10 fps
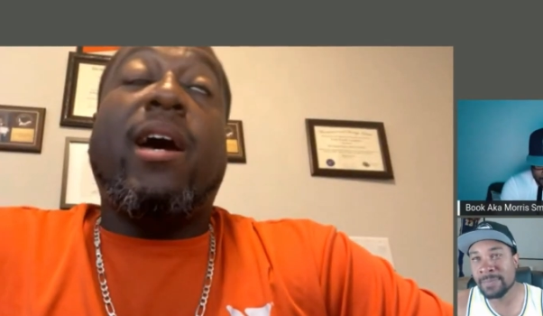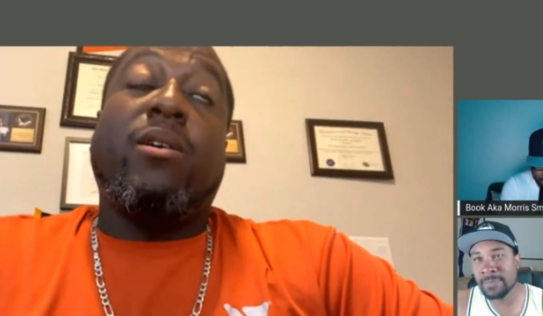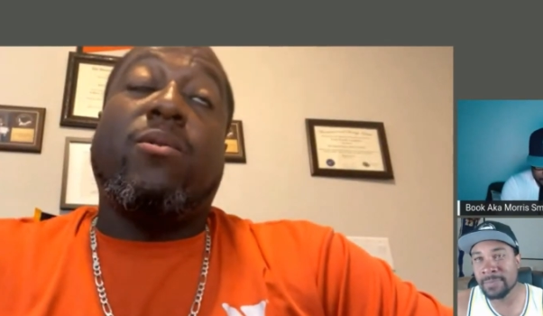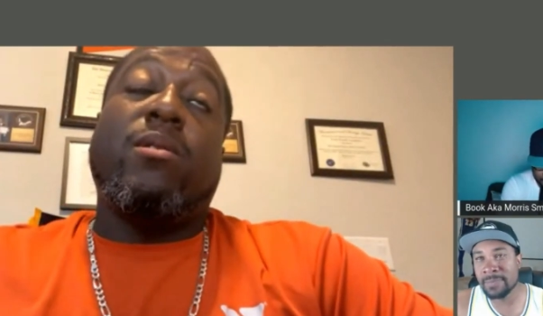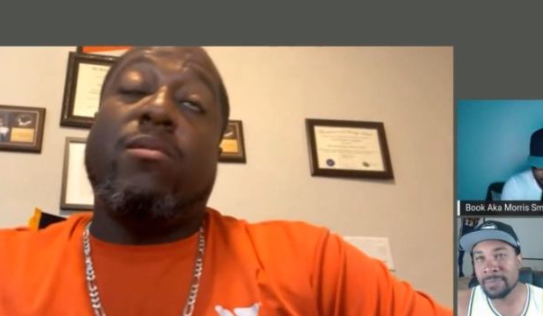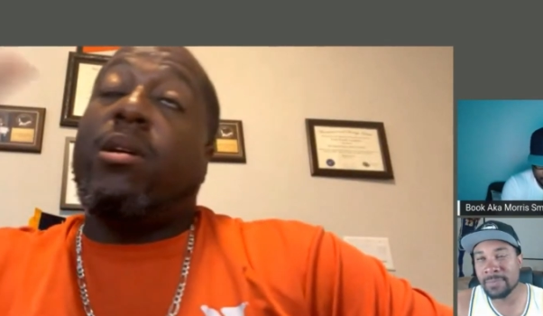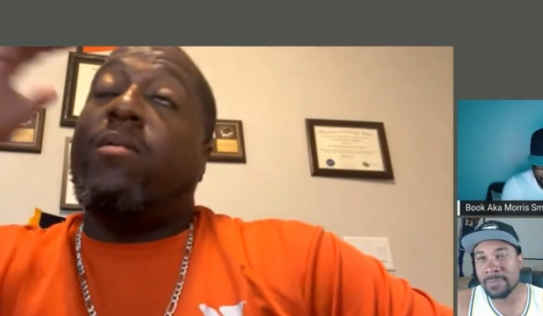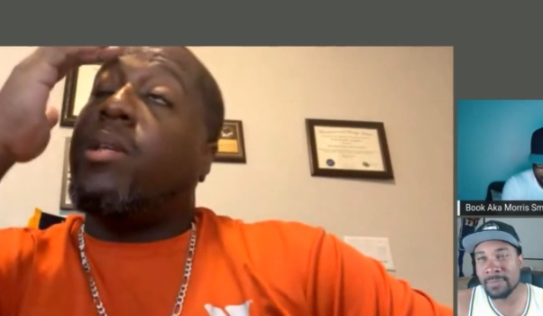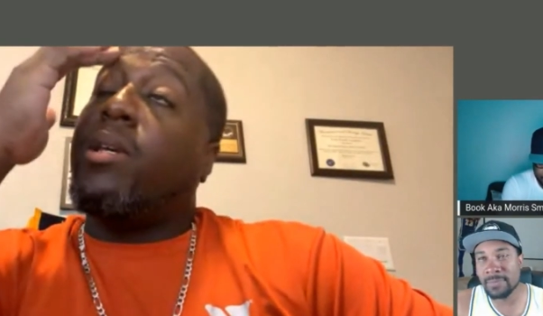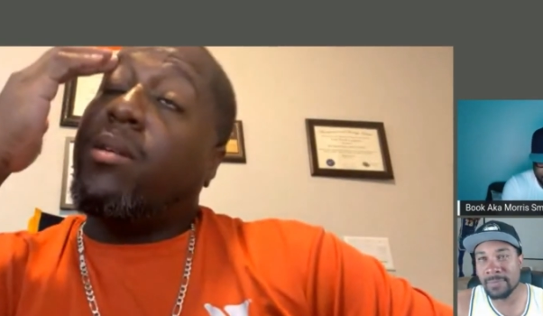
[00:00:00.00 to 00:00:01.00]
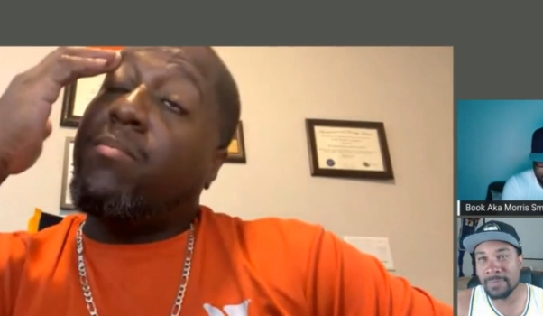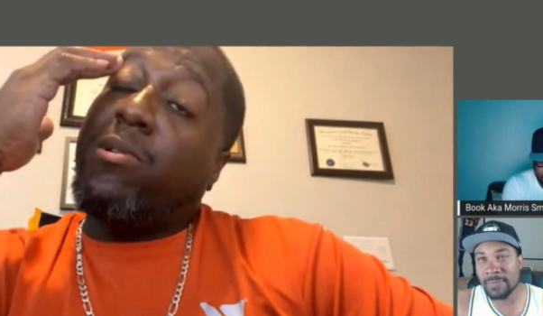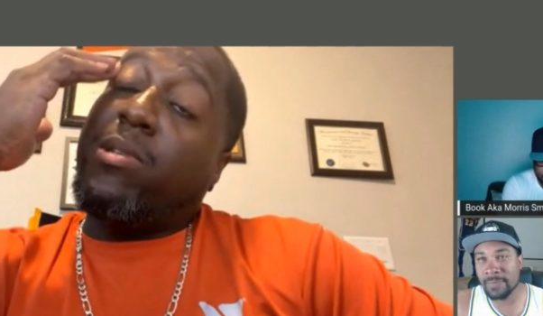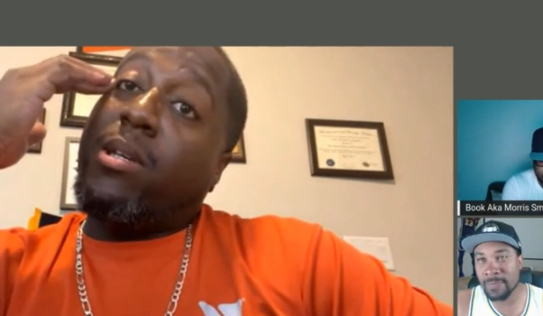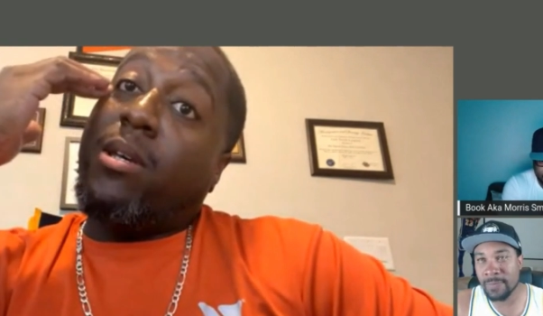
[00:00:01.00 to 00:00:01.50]
Speaker 1: I agree with everything the
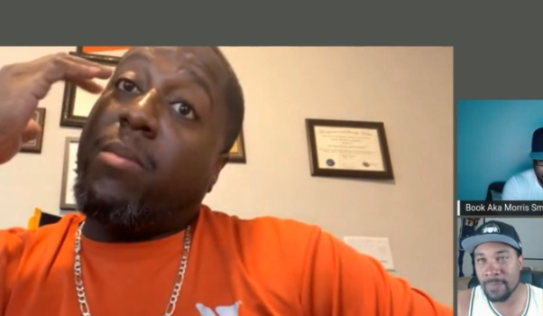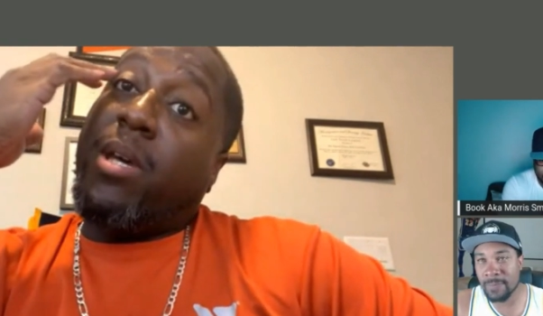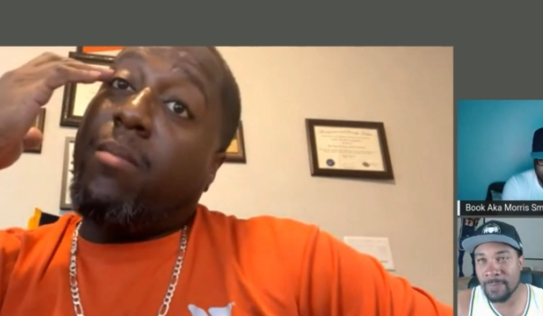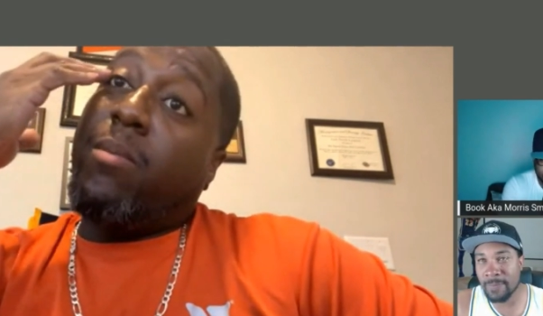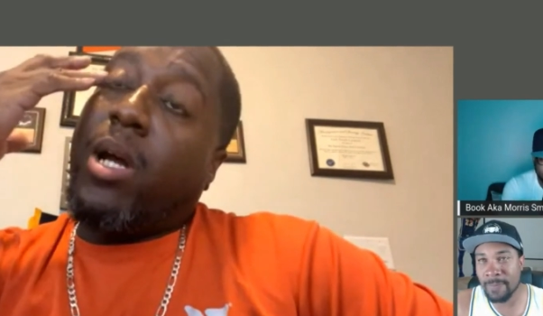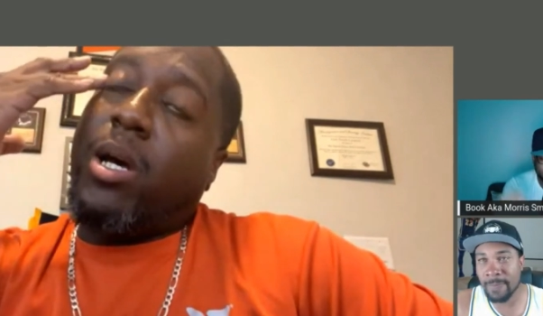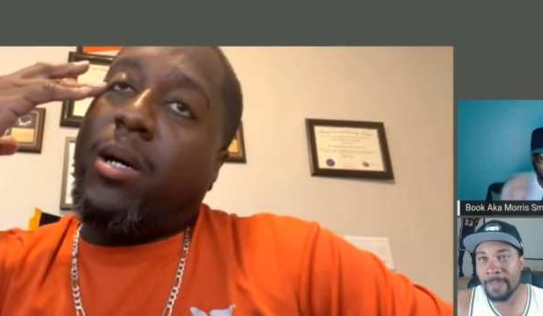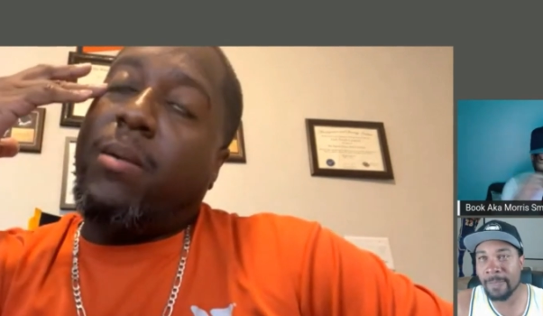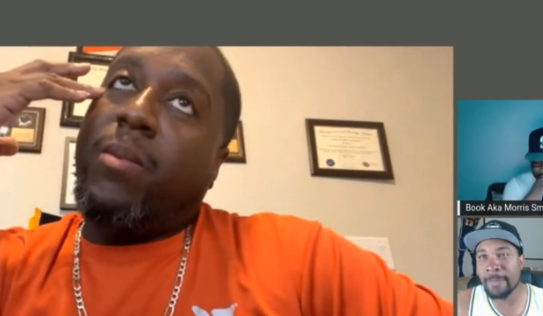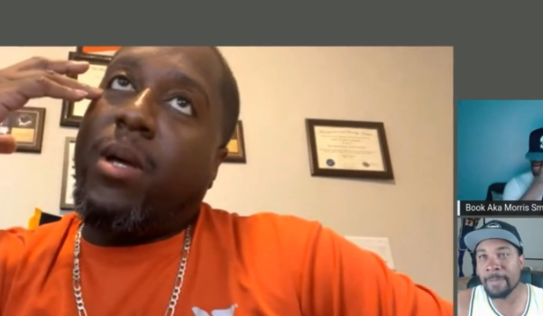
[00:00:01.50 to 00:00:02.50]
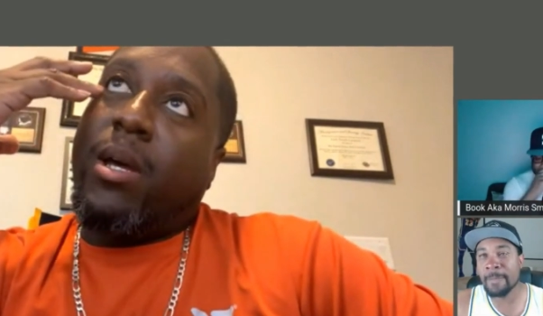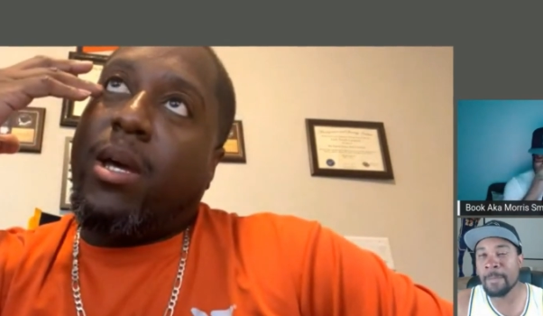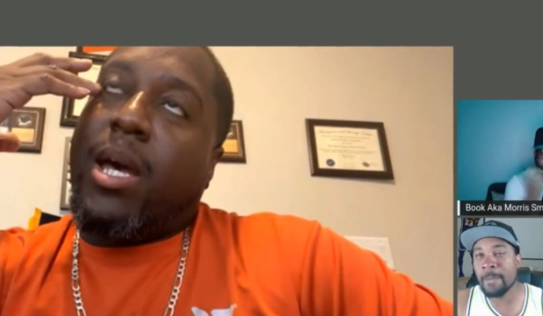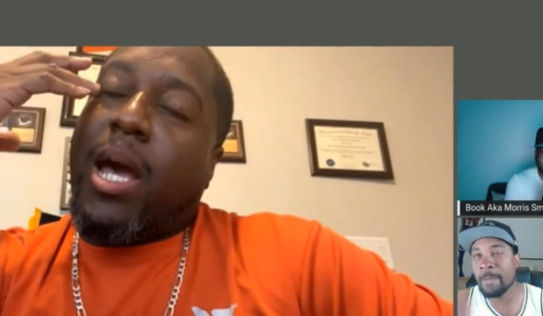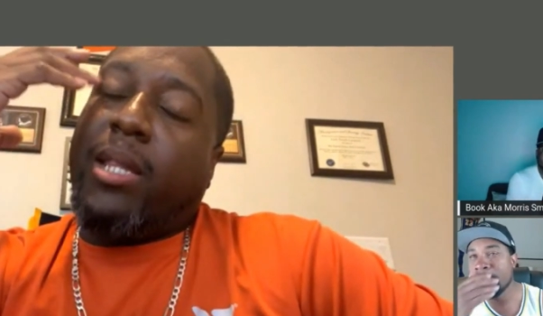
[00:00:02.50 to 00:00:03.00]
book said, man. But um,
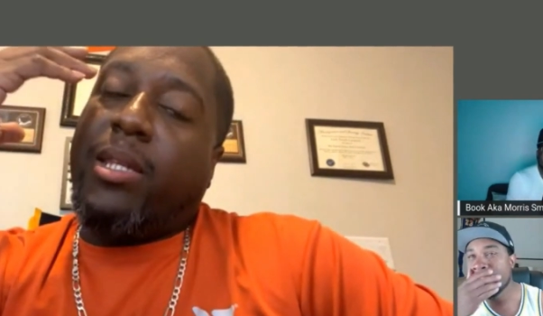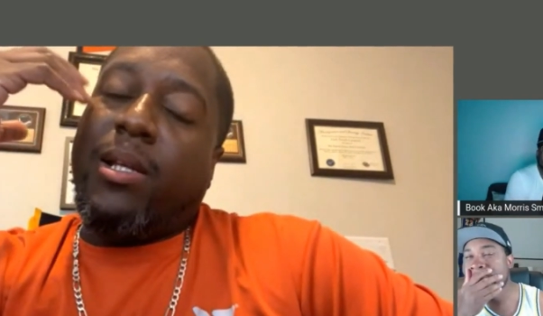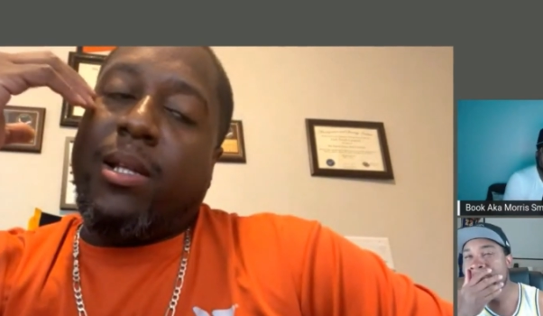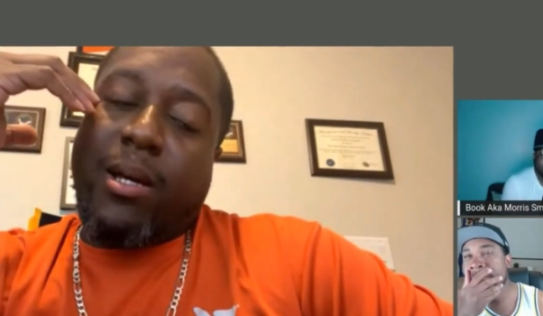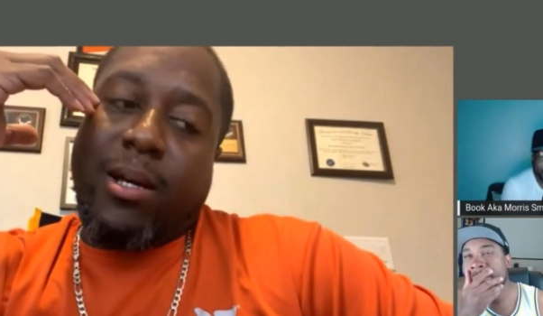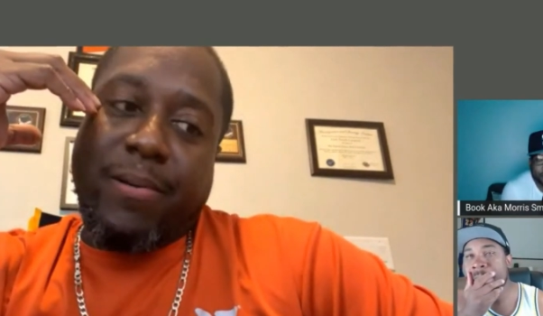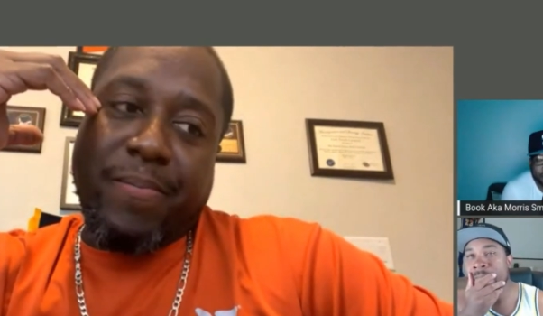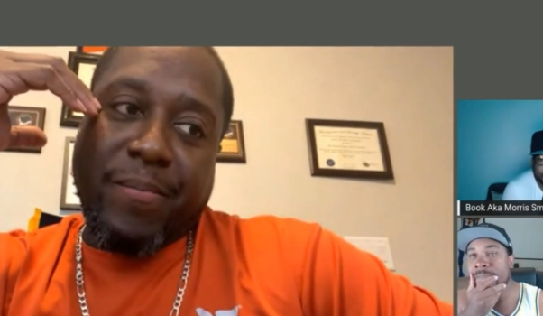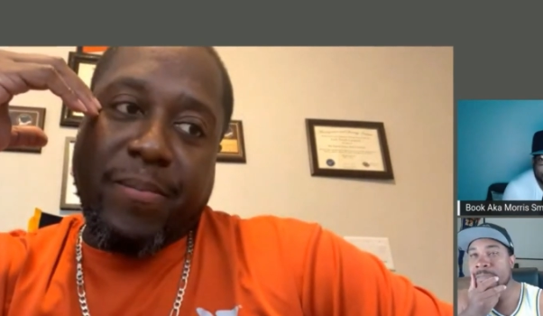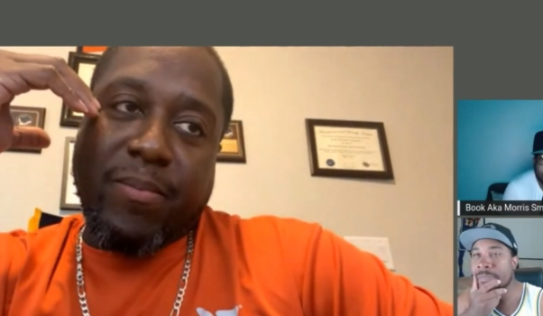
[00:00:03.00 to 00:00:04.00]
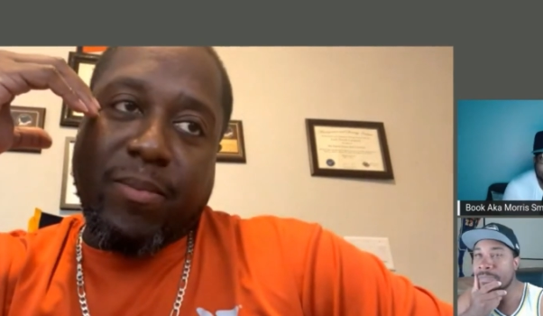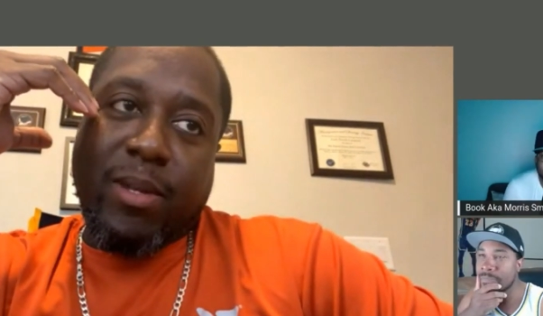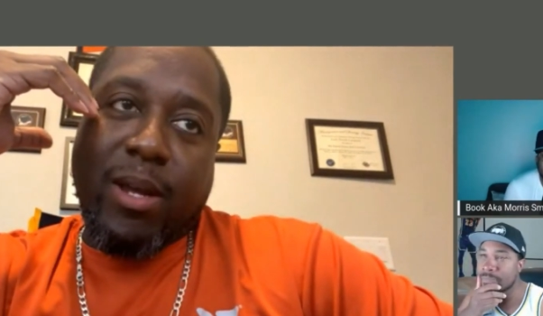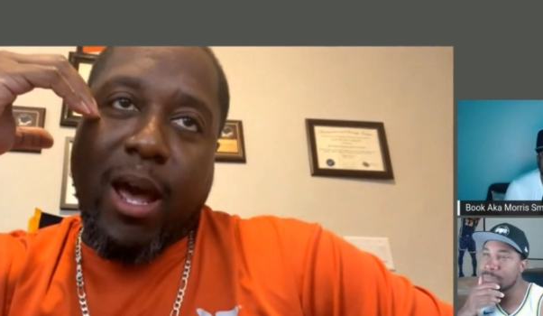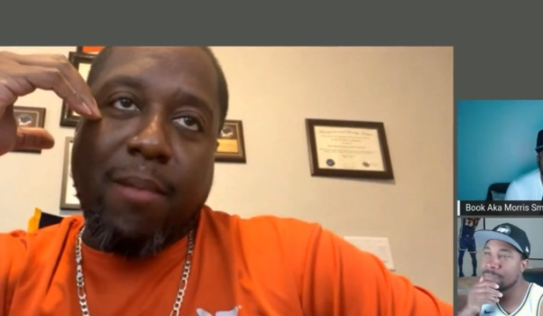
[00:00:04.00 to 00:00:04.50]
I think uh,
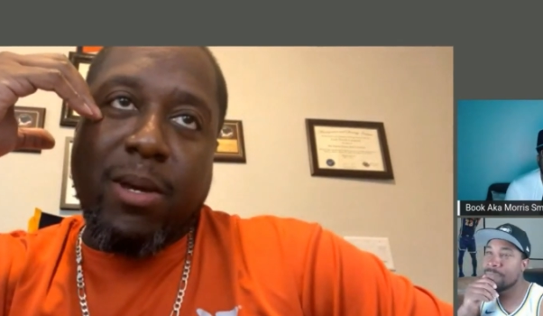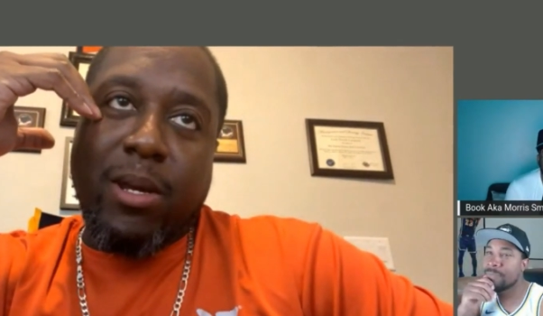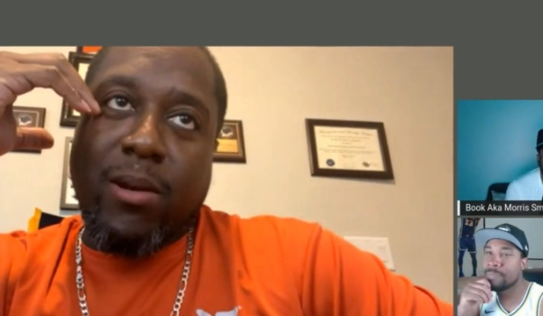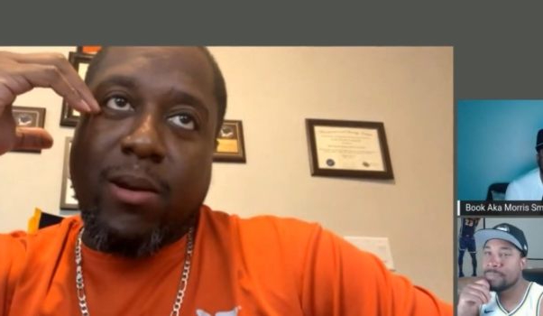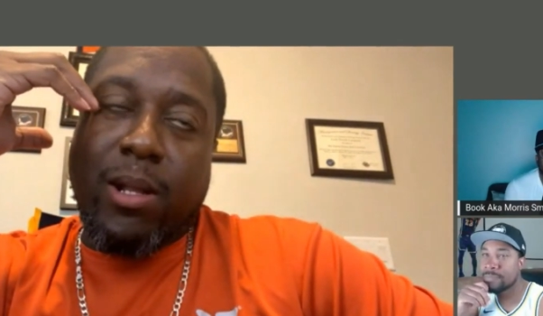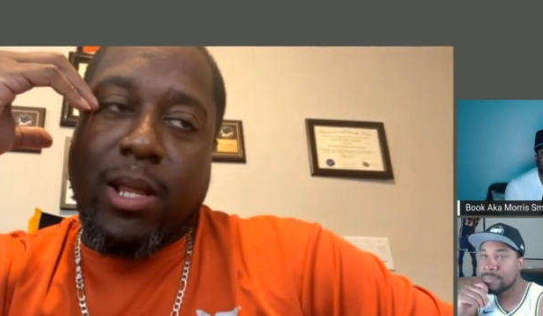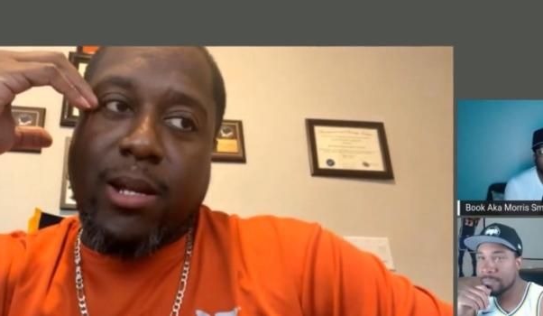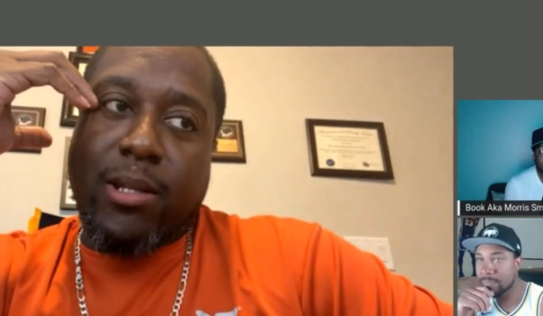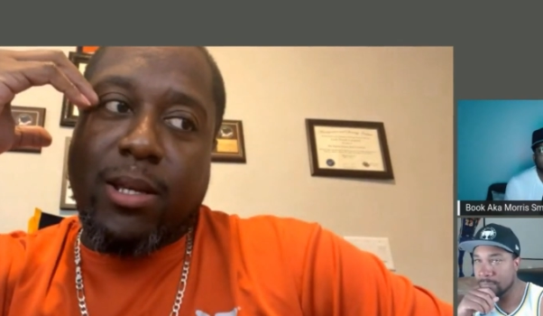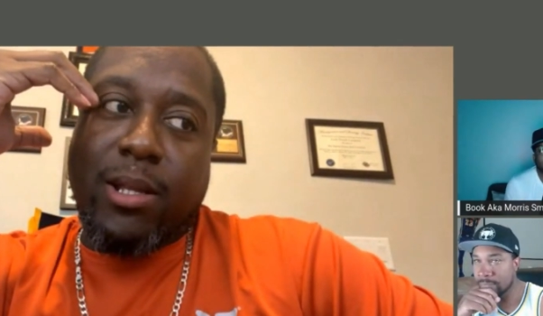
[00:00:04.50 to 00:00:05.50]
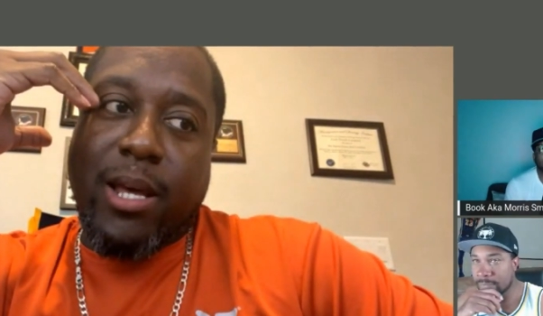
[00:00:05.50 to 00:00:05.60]
I've been hearing a lot of a